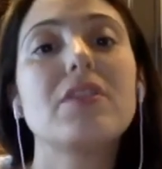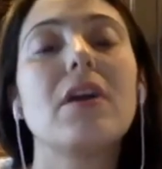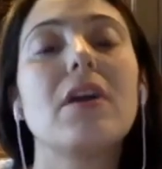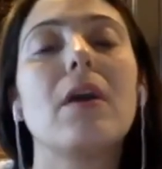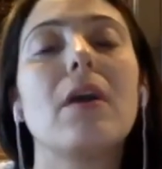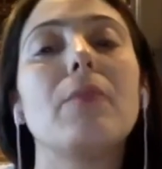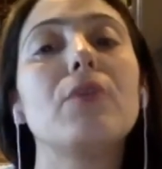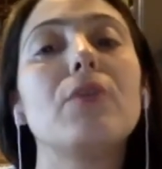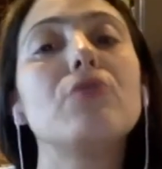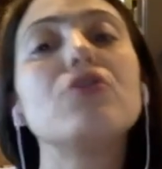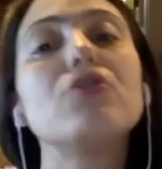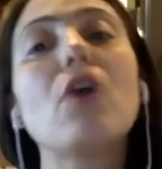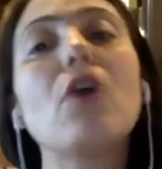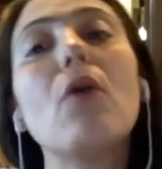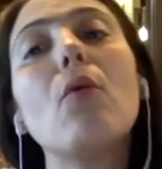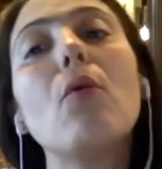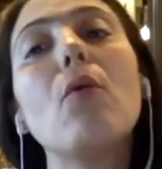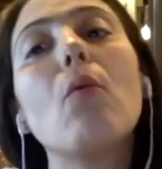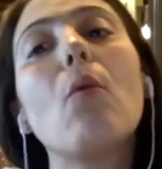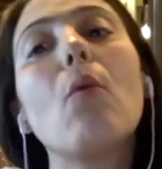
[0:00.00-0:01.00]
Um, you
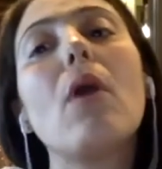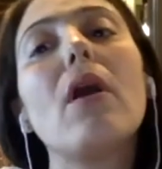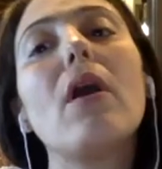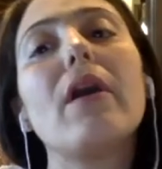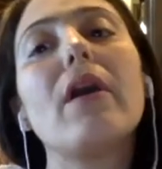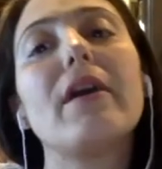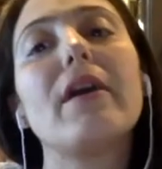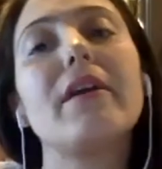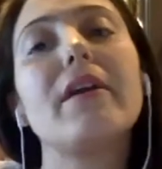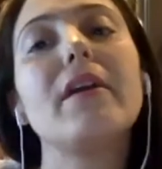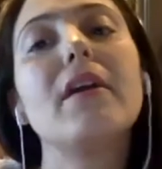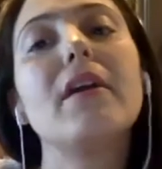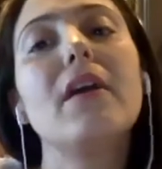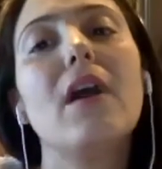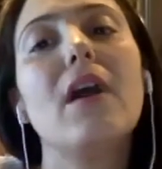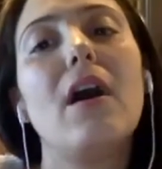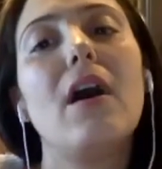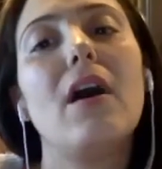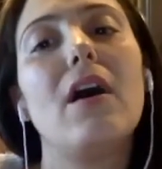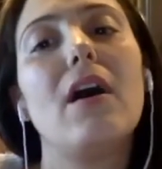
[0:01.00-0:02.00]
don't want
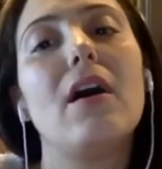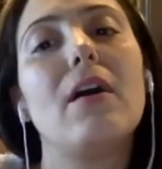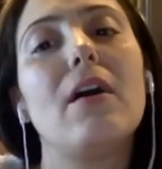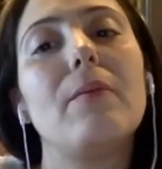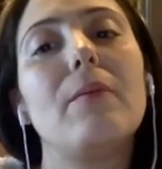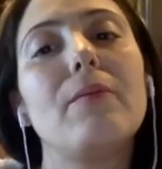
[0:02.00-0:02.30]
um,